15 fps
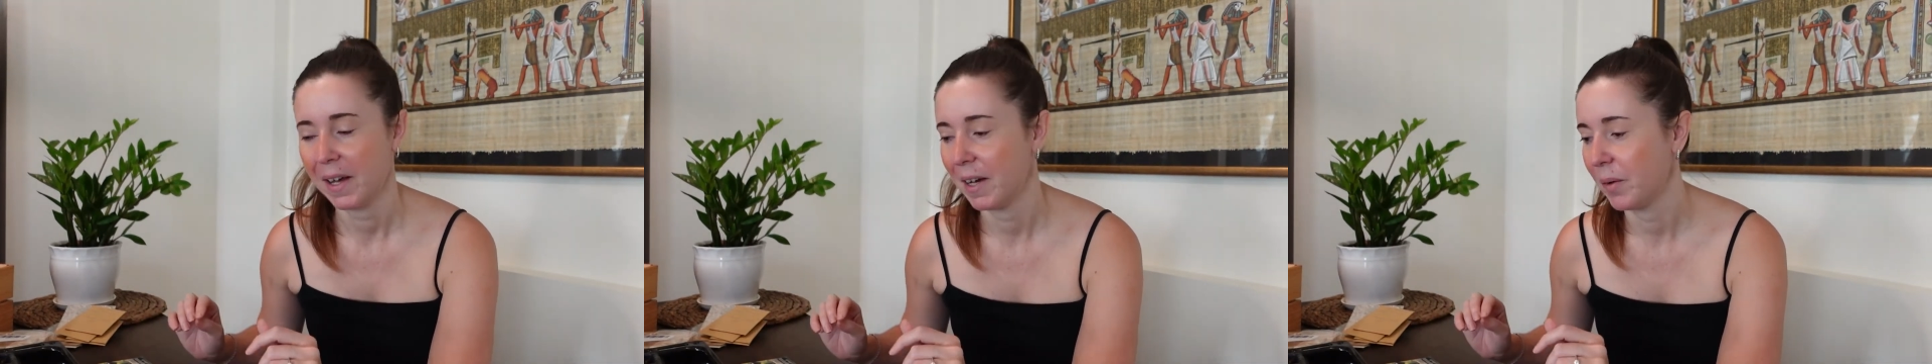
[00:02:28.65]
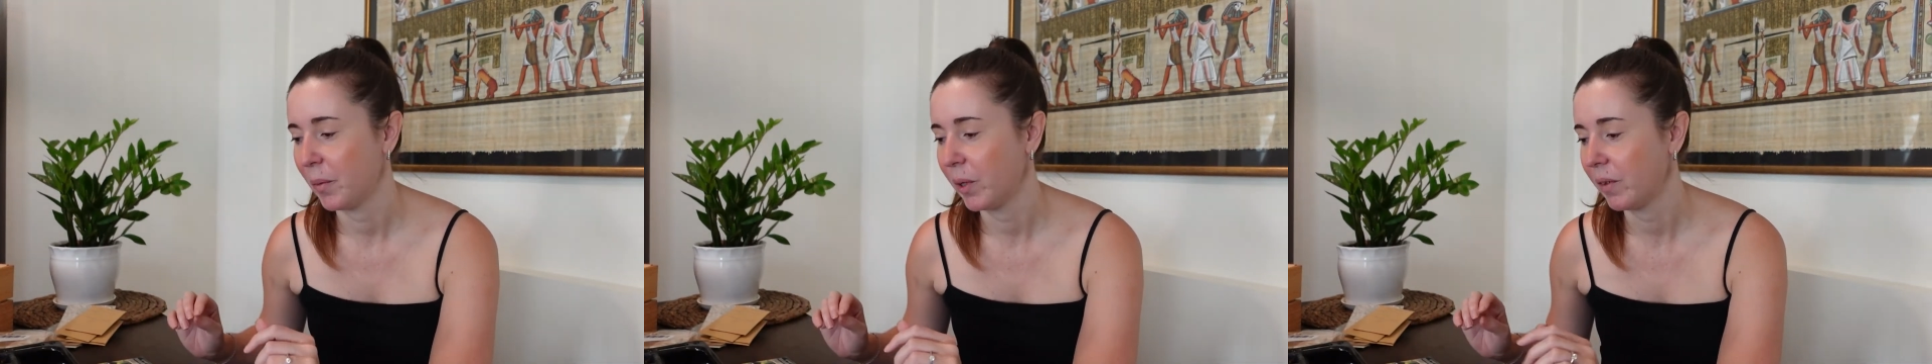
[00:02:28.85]

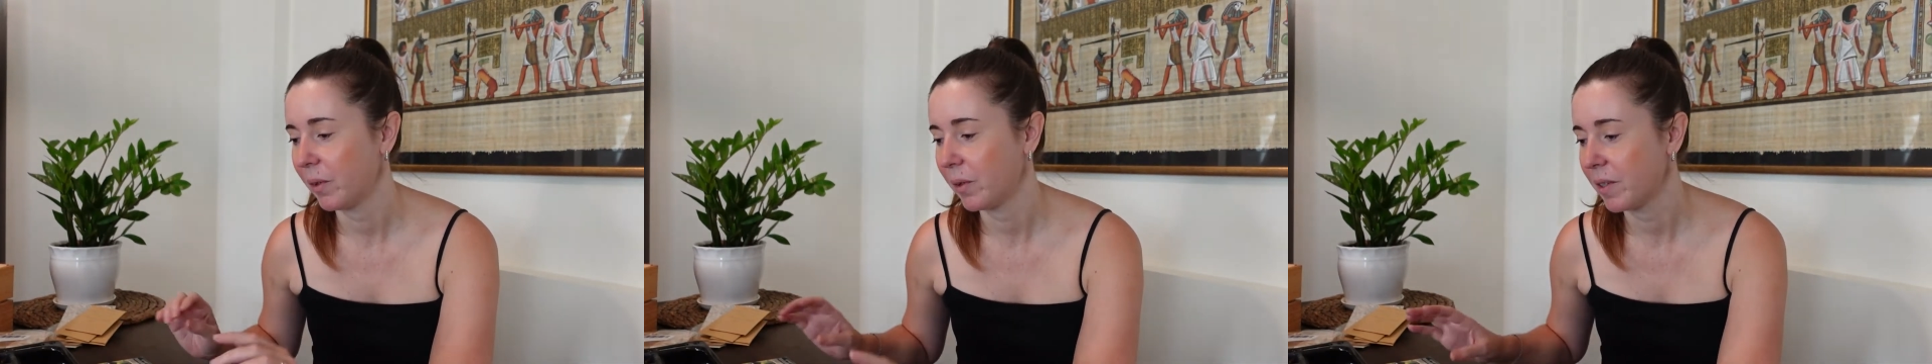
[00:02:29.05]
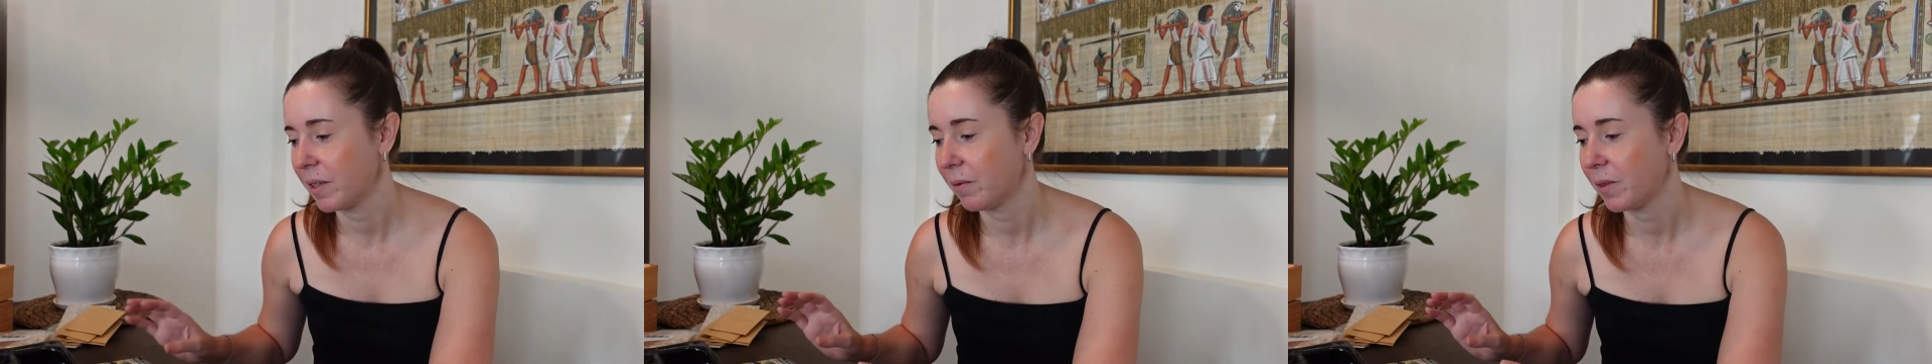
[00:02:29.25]
When you've
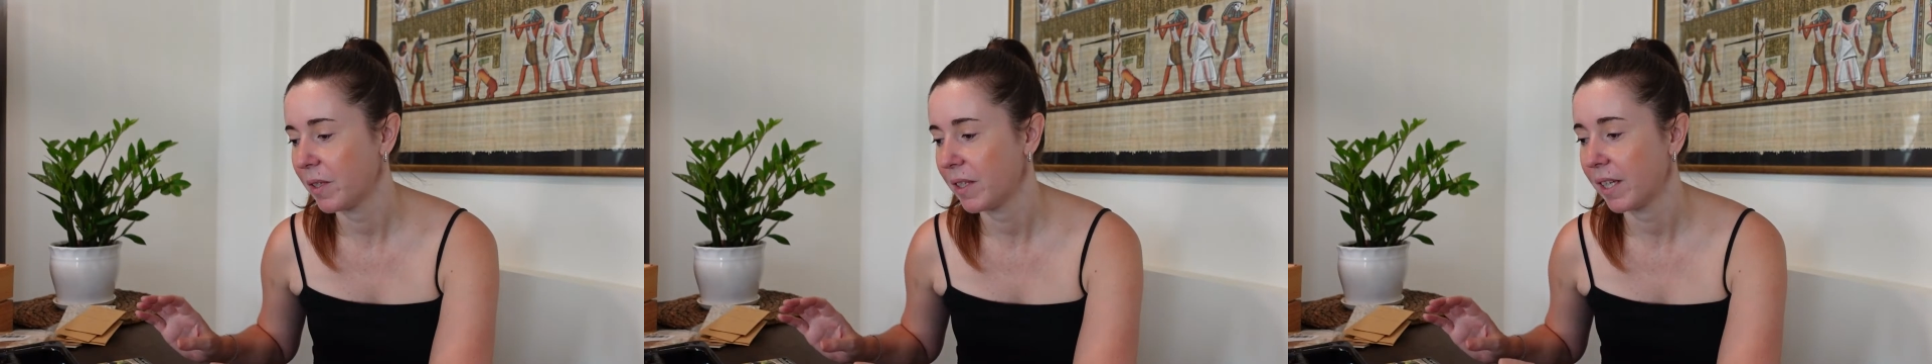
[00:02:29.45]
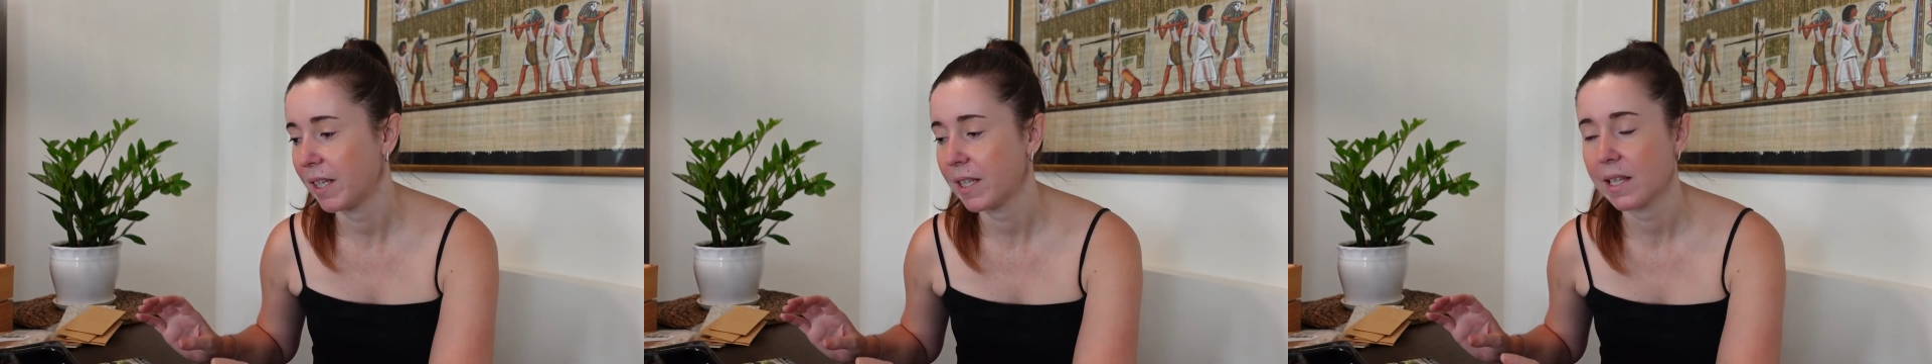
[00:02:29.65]
got different
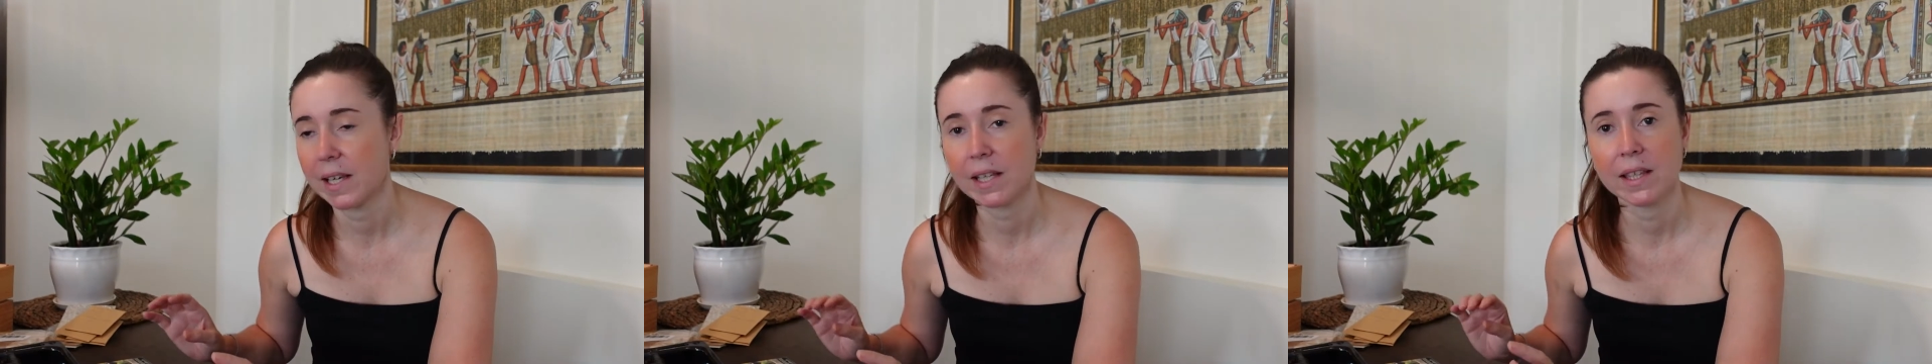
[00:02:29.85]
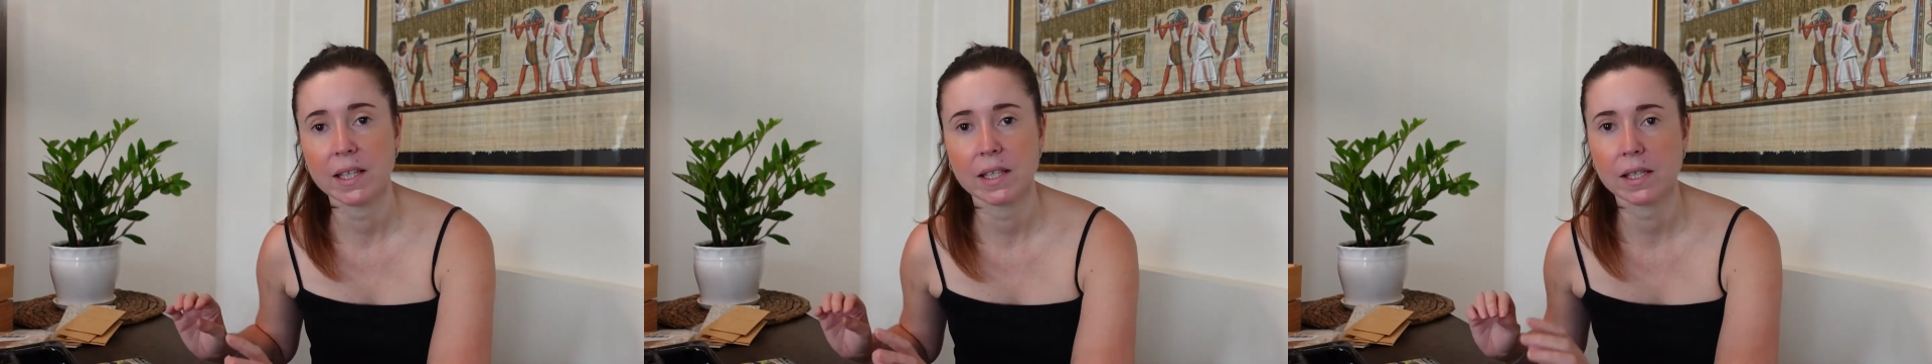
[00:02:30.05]
seeds
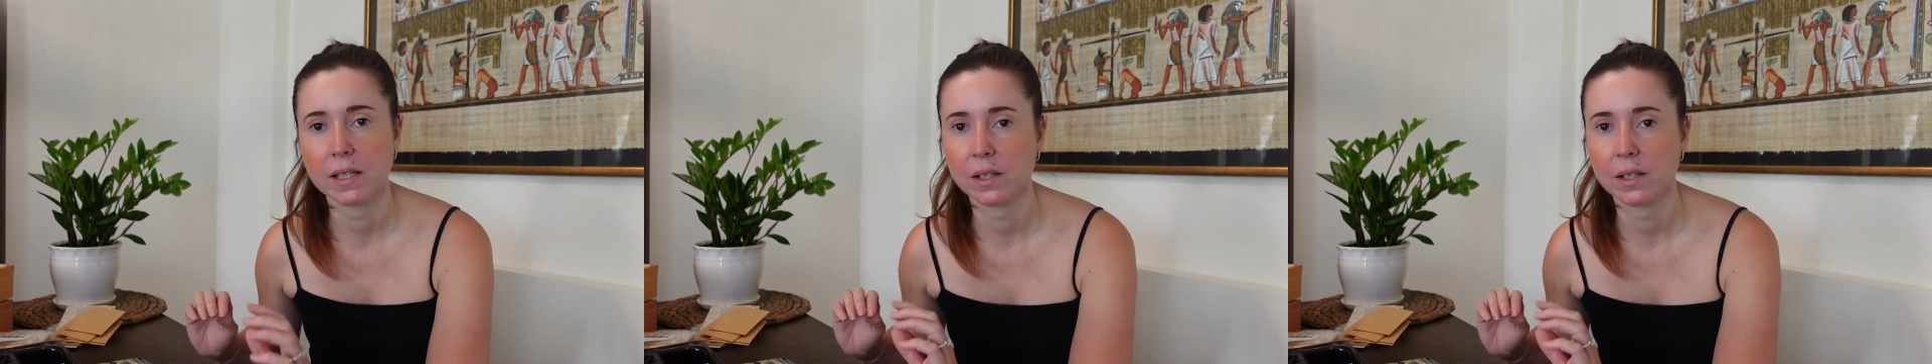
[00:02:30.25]
like this,